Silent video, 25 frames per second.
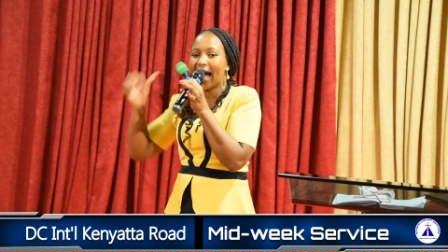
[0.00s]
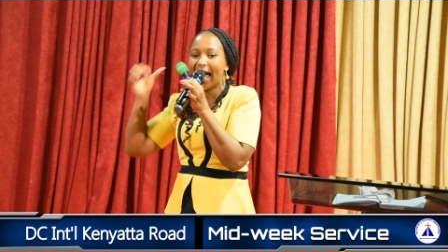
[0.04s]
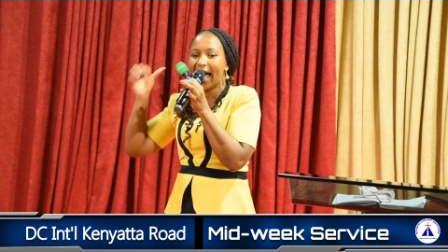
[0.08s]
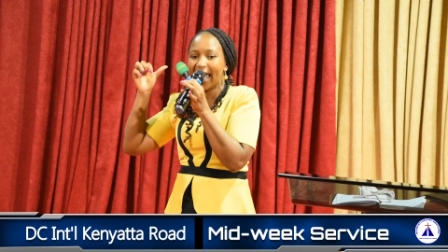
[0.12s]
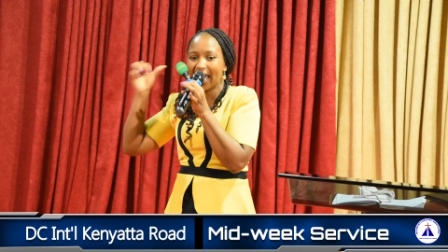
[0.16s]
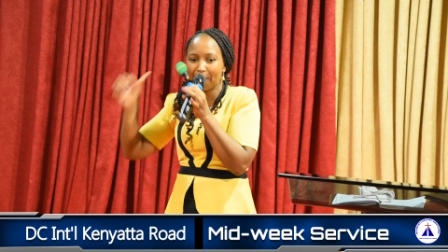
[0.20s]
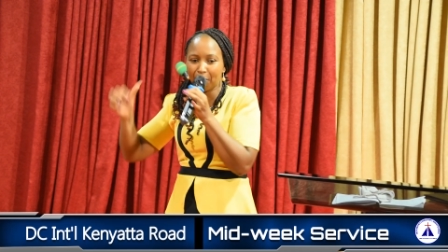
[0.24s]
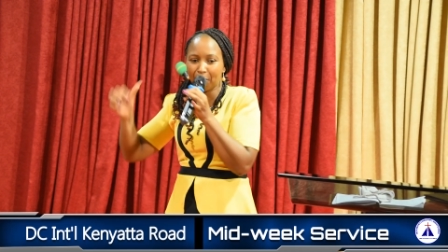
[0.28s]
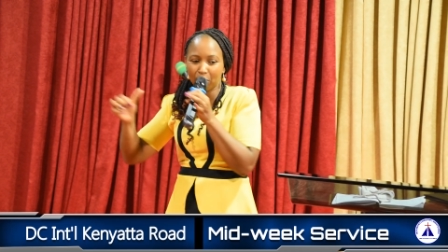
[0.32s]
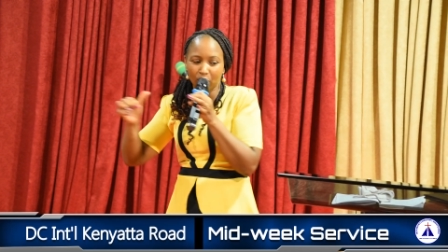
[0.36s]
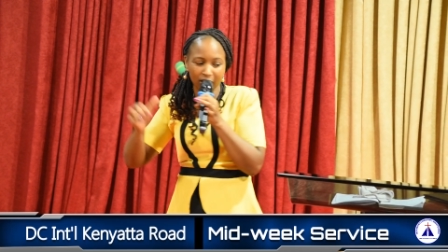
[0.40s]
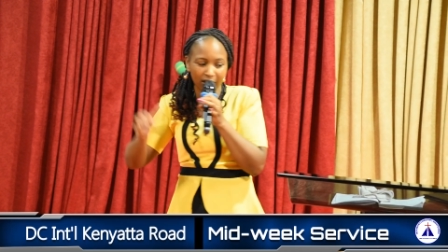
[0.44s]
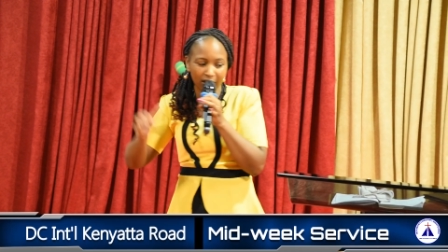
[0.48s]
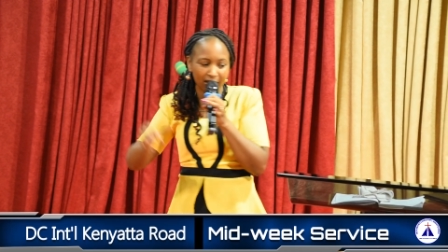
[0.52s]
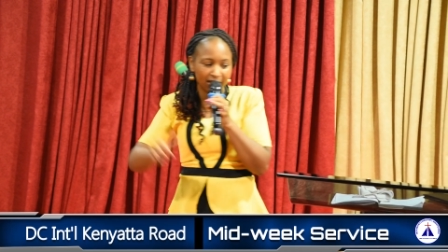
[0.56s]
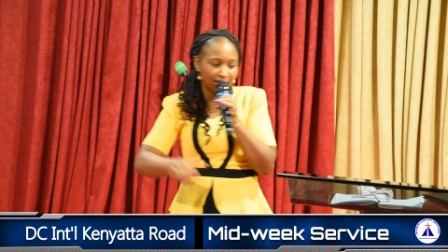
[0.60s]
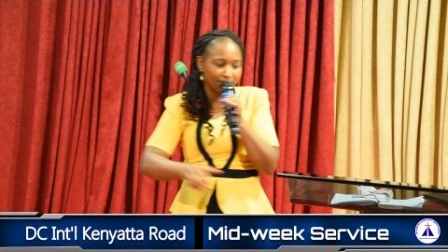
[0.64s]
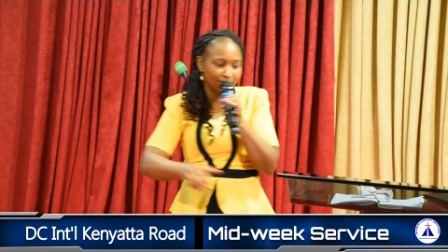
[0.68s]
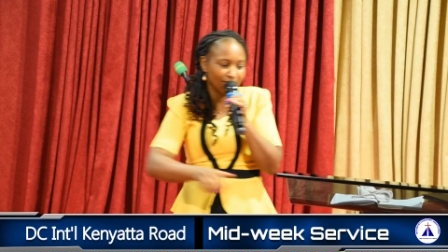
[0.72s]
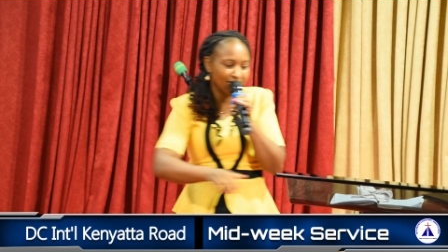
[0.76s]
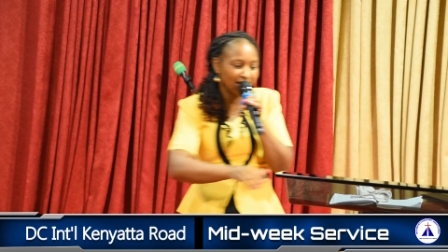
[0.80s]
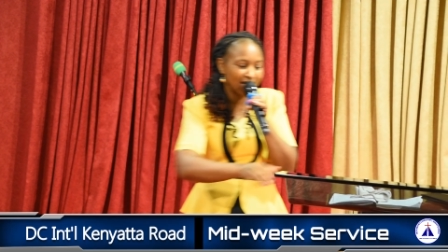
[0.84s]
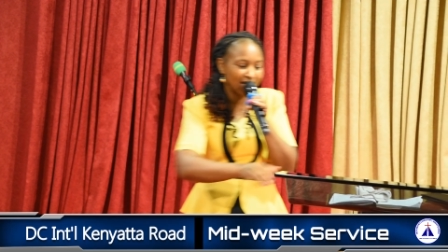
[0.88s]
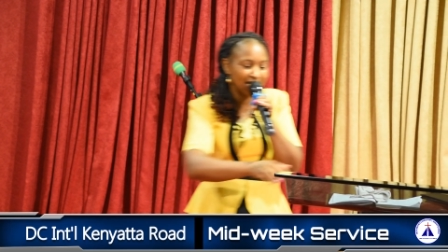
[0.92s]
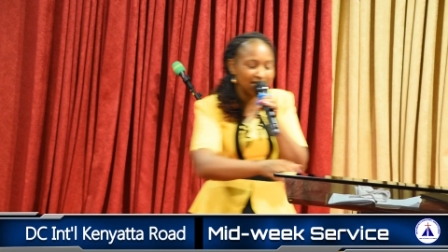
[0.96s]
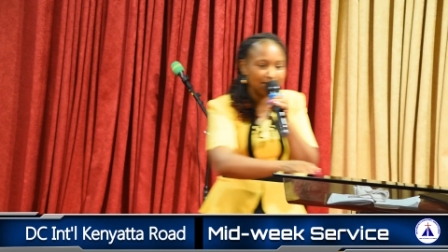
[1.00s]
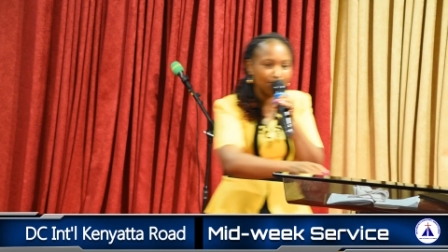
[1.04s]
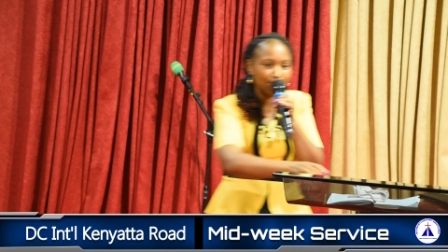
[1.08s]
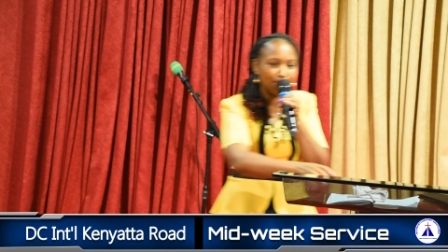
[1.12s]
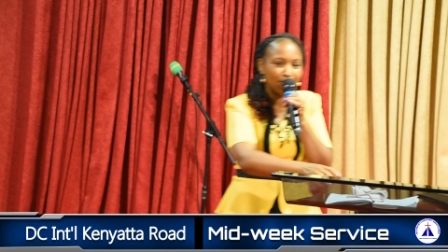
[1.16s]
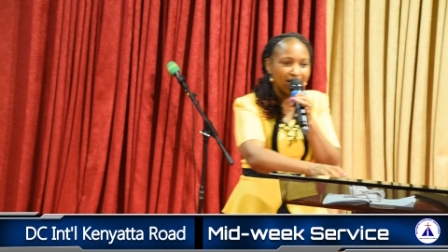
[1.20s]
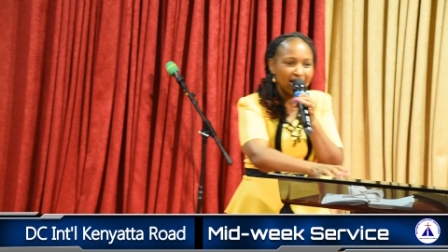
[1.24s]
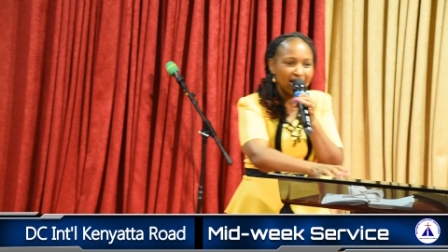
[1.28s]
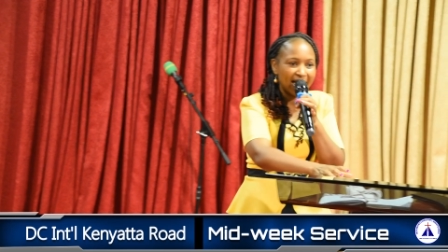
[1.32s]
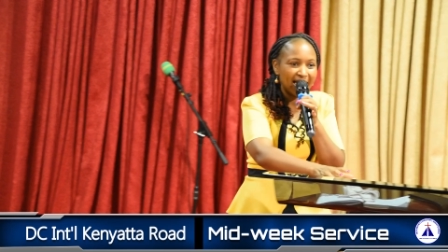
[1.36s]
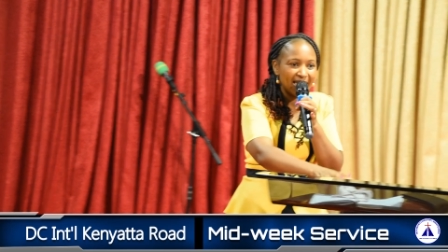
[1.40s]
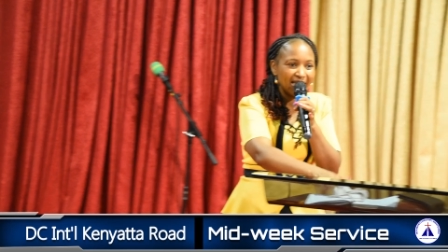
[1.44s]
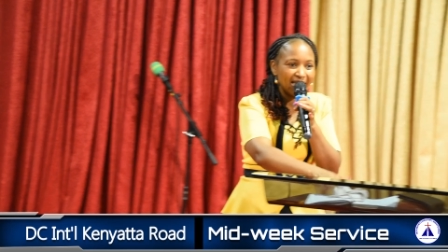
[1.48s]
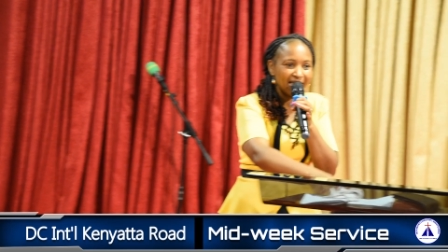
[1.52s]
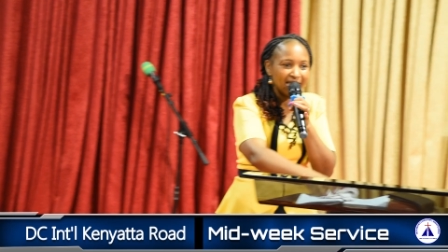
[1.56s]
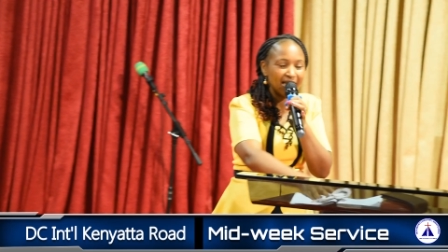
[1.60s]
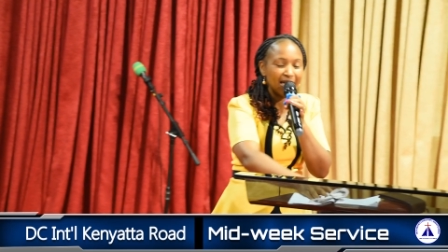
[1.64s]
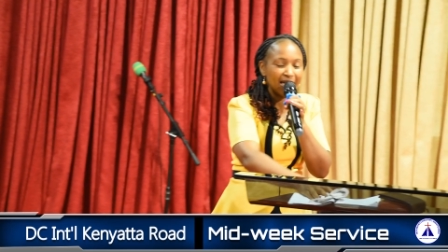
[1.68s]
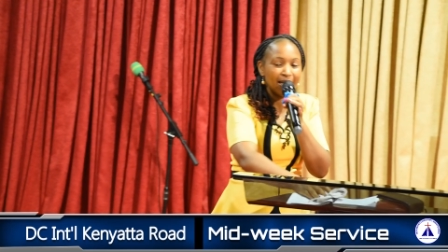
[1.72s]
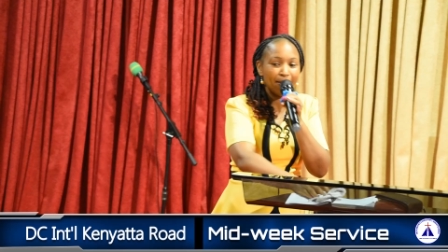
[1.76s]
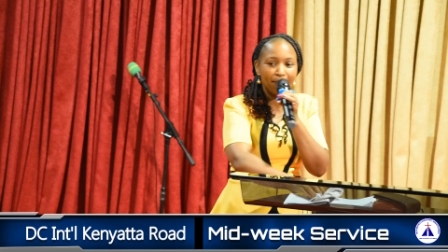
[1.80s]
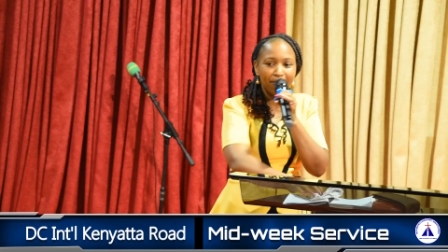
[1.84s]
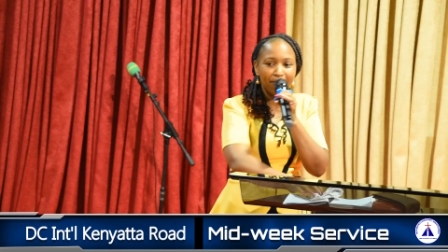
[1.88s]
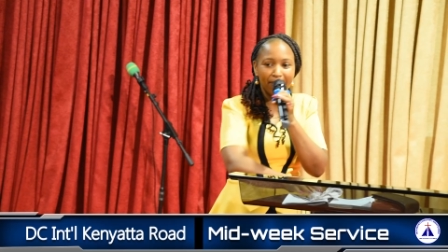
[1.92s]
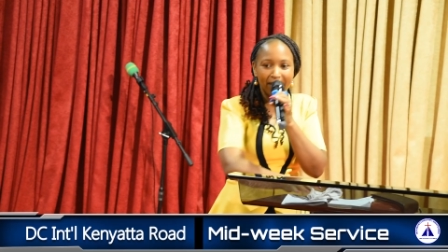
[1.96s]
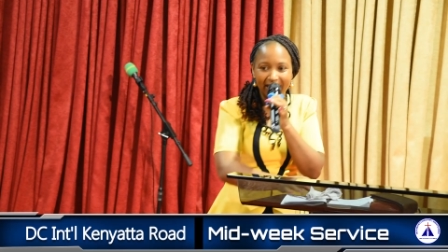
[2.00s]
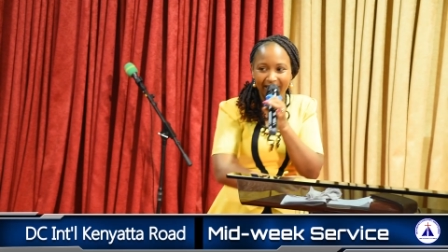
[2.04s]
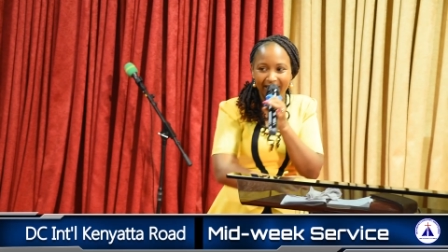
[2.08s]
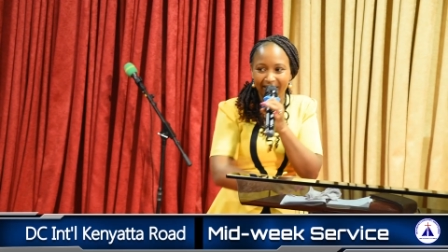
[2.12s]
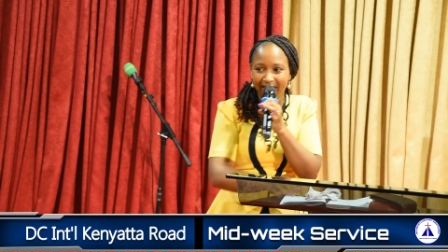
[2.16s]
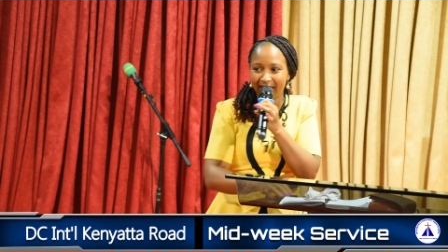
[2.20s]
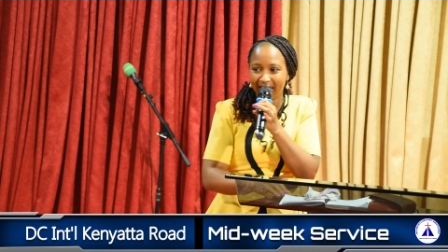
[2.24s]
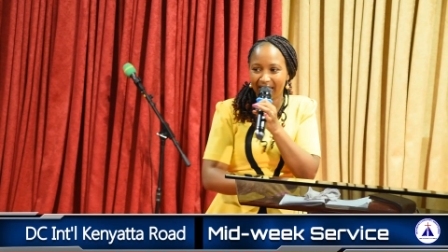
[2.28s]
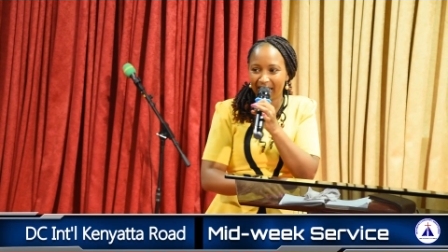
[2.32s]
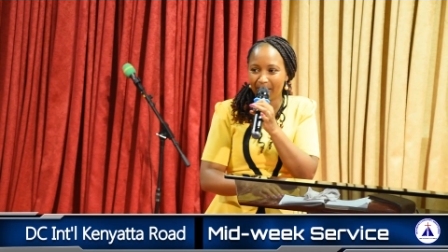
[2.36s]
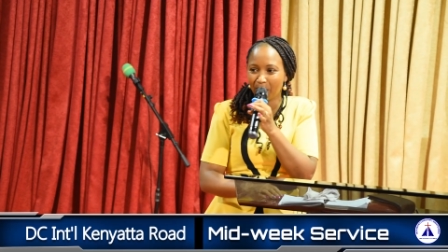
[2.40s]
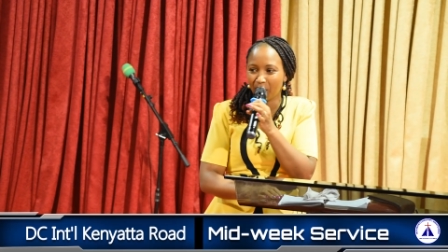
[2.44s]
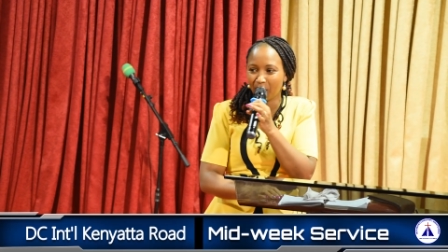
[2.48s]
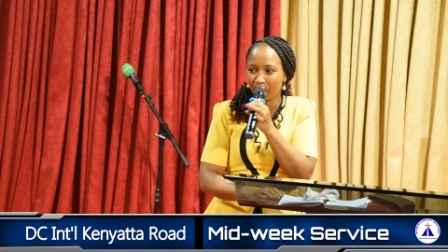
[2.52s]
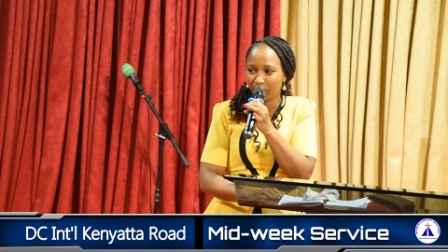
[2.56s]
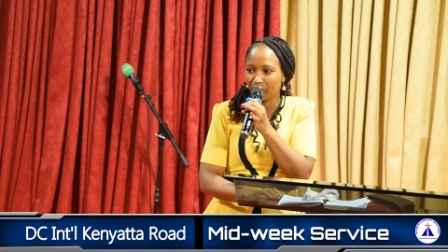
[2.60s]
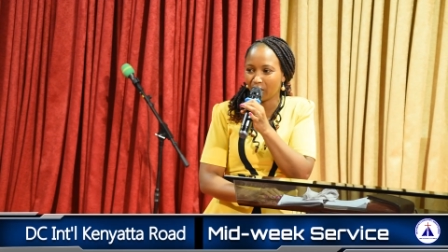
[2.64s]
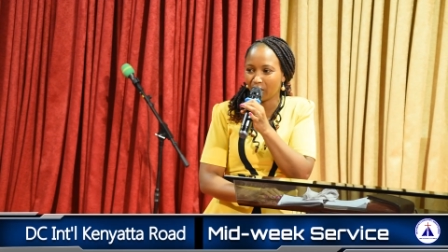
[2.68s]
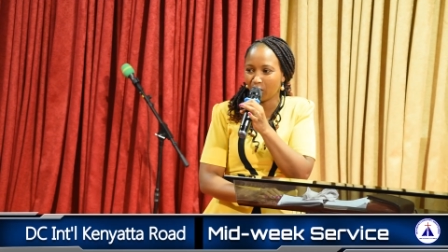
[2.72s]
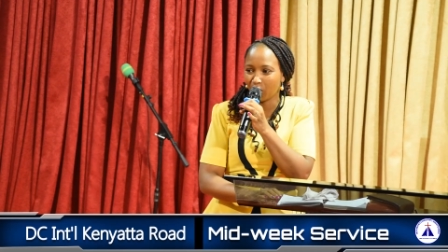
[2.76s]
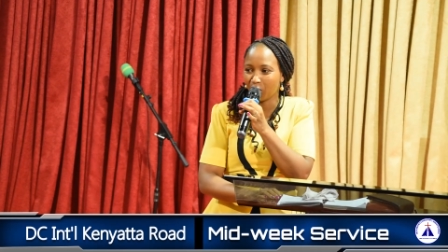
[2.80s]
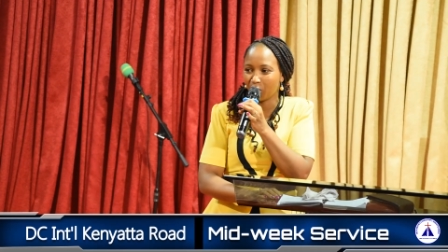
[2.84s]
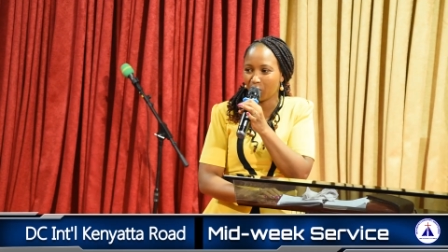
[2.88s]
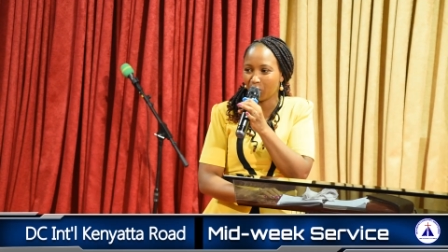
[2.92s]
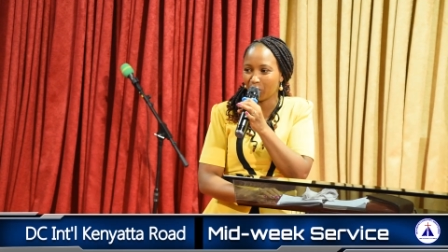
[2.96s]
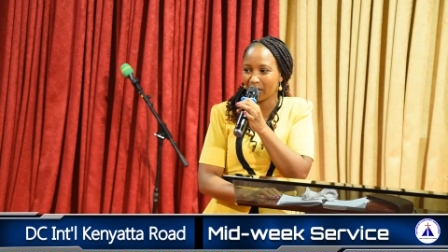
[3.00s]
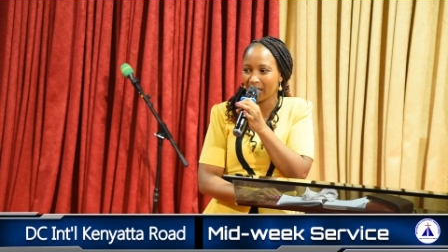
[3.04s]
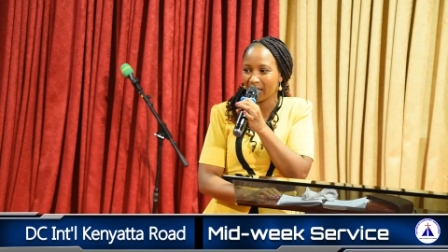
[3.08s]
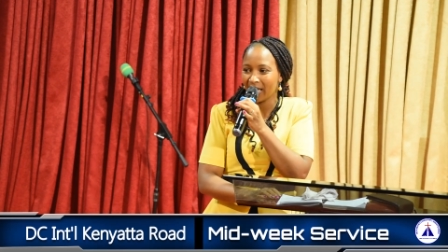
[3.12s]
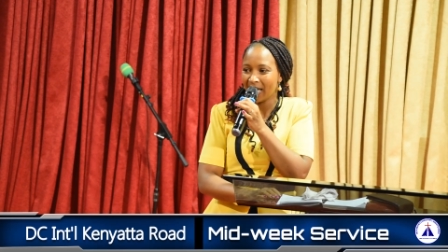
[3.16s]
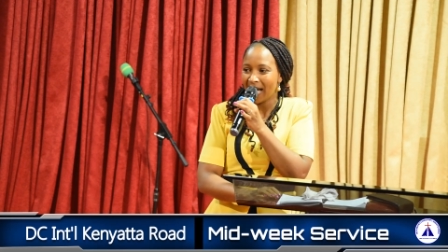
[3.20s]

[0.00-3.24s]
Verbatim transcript: I am not leaving it behind. Praise the name of the Lord.